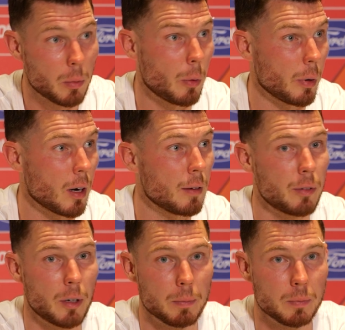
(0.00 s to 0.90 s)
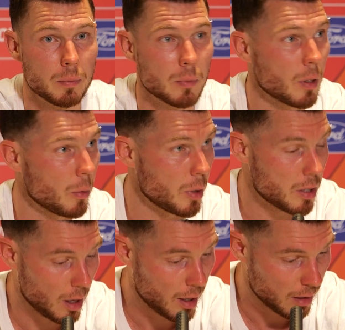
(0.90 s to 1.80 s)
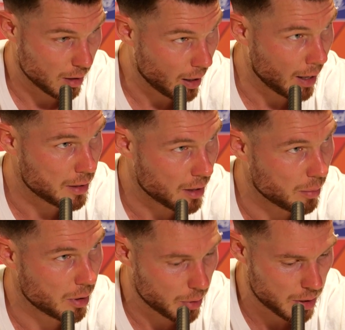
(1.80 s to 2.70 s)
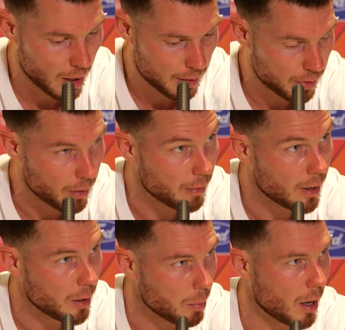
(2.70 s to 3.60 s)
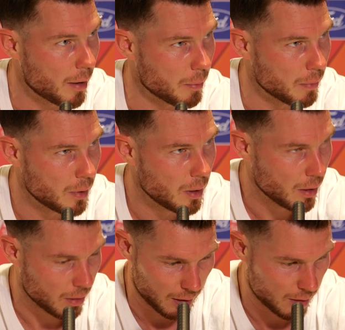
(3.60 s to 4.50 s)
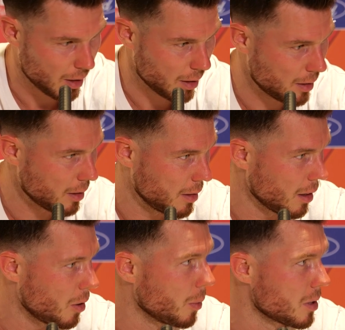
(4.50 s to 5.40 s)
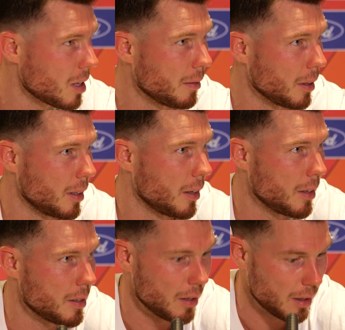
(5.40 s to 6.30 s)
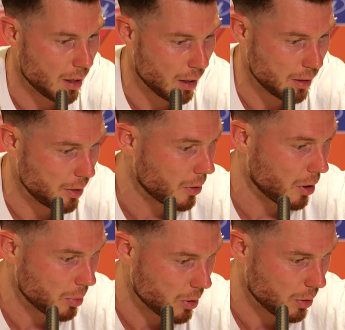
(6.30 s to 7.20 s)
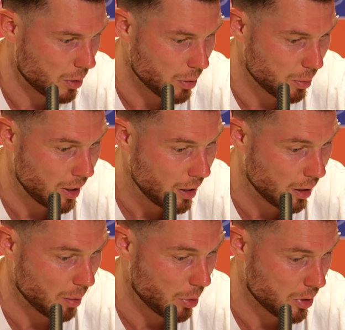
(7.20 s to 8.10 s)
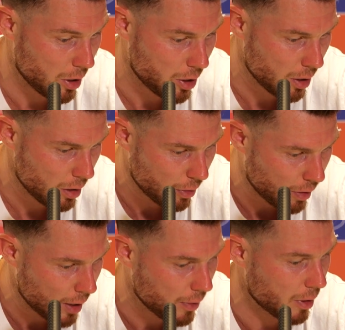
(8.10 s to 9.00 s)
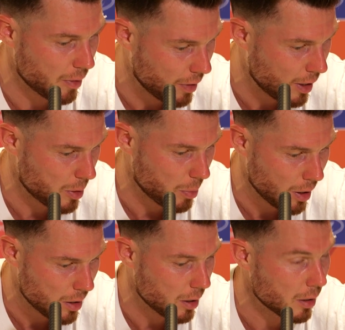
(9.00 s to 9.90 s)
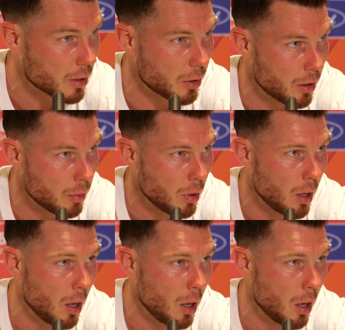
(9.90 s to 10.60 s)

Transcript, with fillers: where we come from. We started last summer, we started from very bottom, like the, the, the, lowest level there is in, in Europe. To, to be in a position to fight for the first place in this group,